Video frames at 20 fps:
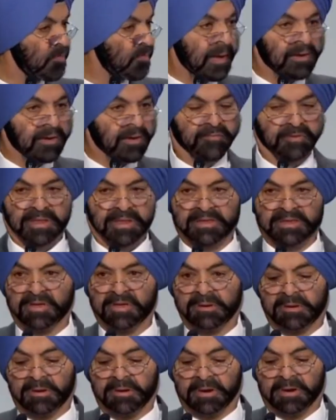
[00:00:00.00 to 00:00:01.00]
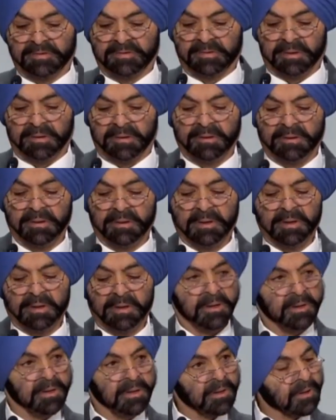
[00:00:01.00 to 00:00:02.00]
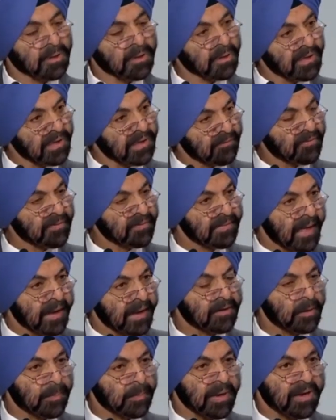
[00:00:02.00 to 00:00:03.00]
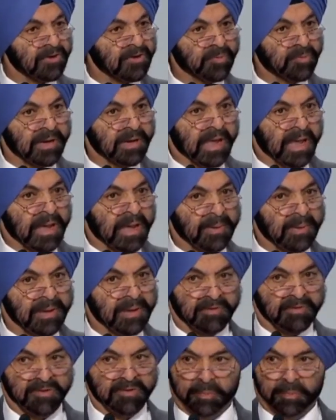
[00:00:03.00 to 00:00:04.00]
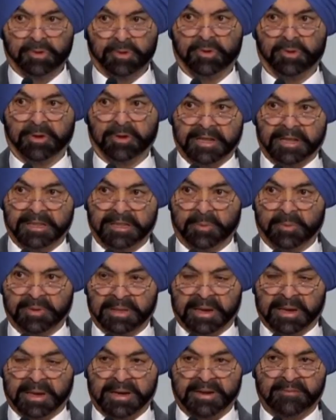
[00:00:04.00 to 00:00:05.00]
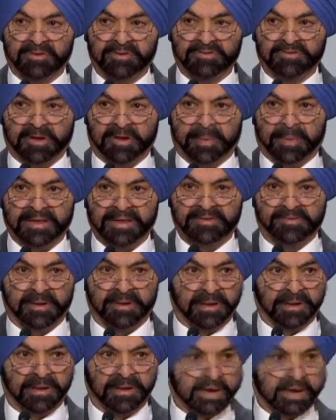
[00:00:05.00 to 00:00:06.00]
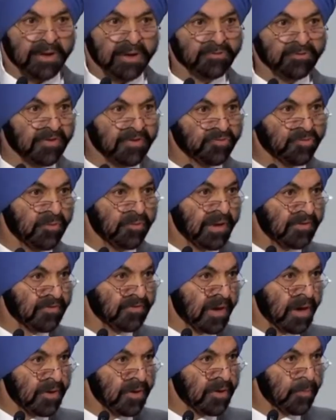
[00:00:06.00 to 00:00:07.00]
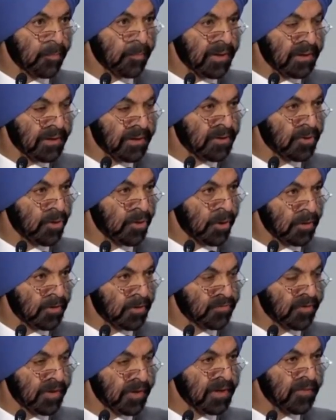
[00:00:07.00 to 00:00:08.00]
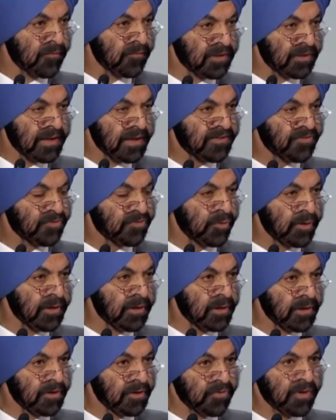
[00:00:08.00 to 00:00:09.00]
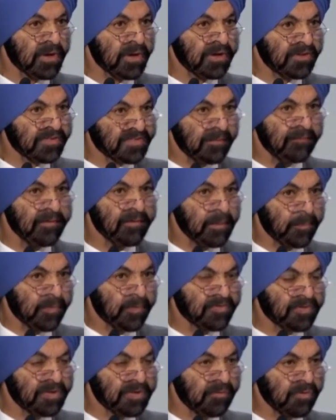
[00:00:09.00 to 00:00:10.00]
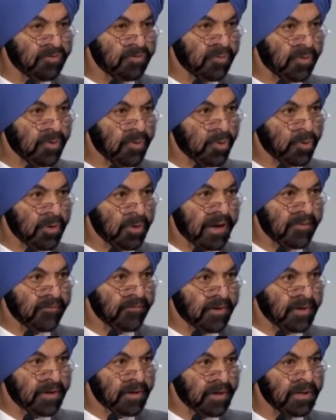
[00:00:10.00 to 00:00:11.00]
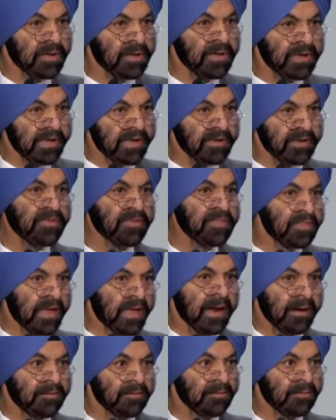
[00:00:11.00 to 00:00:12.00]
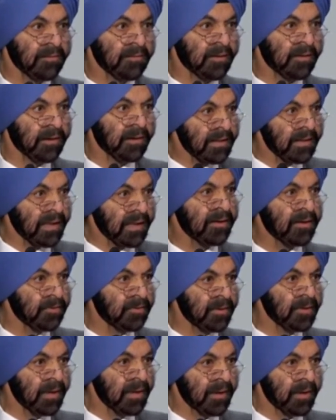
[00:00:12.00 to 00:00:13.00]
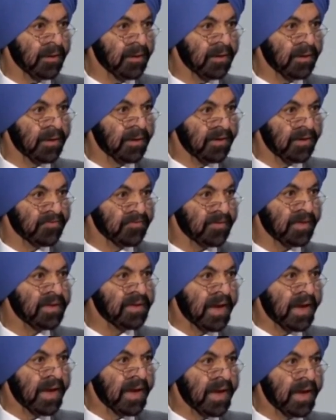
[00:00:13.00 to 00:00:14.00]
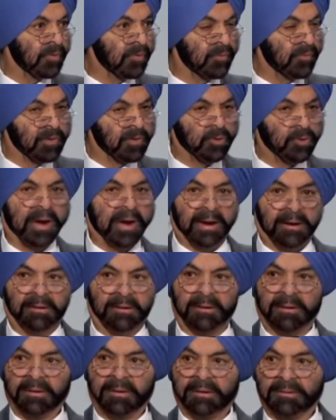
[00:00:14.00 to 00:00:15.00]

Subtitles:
of Spain for their generosity, even that replenishment campaign, which put together with our leverage capacity, allows us to raise $100 billion for the next 3 years, 70% of which will go to Africa. Even that, at the end of the day, is inadequate when you add